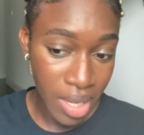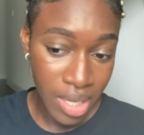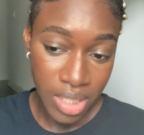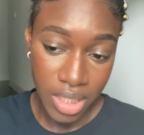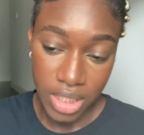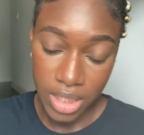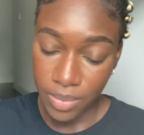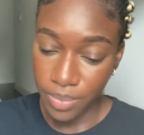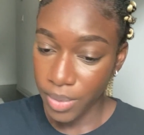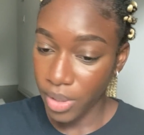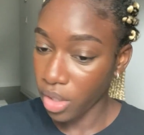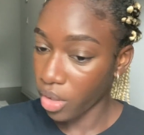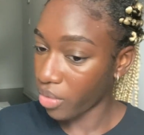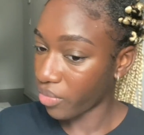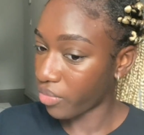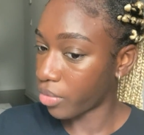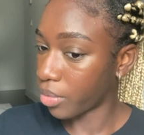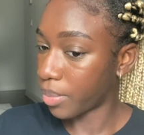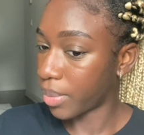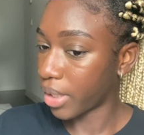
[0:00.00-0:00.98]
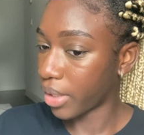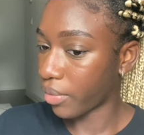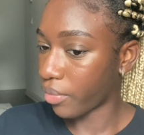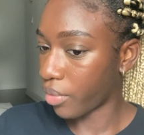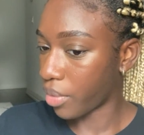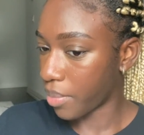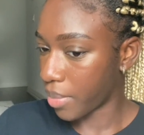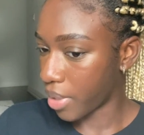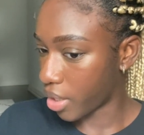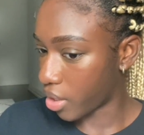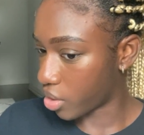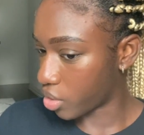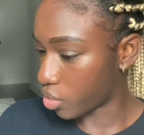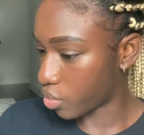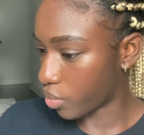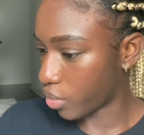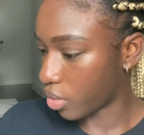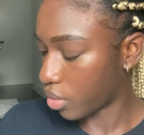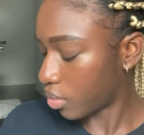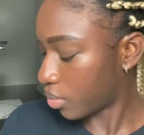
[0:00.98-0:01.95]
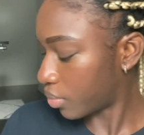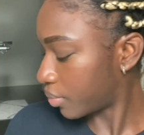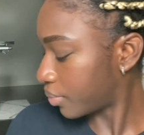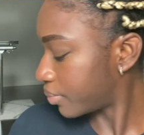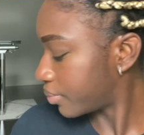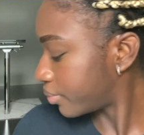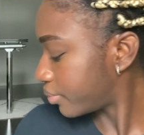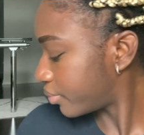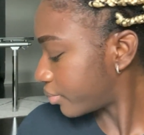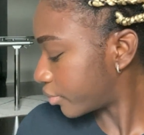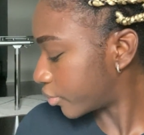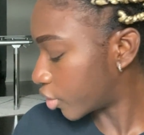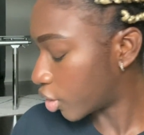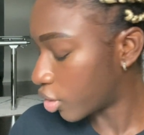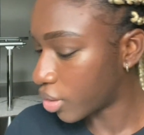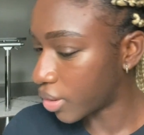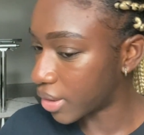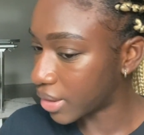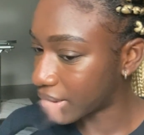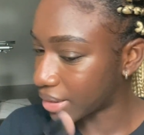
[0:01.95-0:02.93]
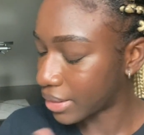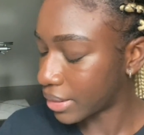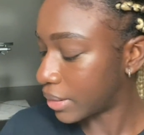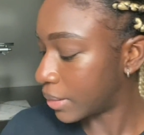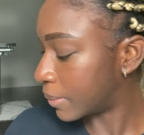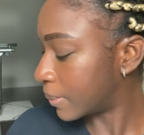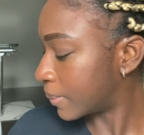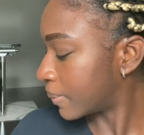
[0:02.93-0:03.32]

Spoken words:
speak up for Black women as well. Honestly,